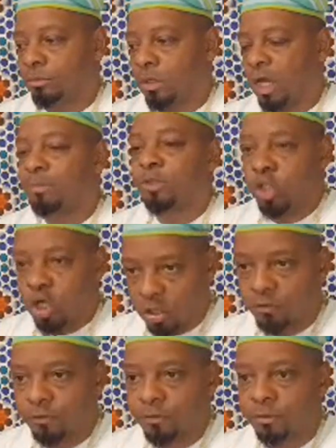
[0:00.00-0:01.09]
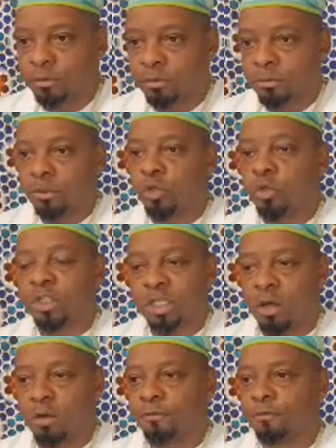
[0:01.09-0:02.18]
observe
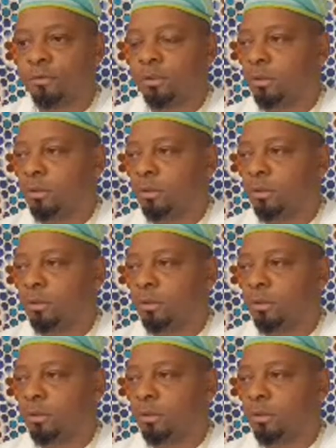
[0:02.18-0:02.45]
yourself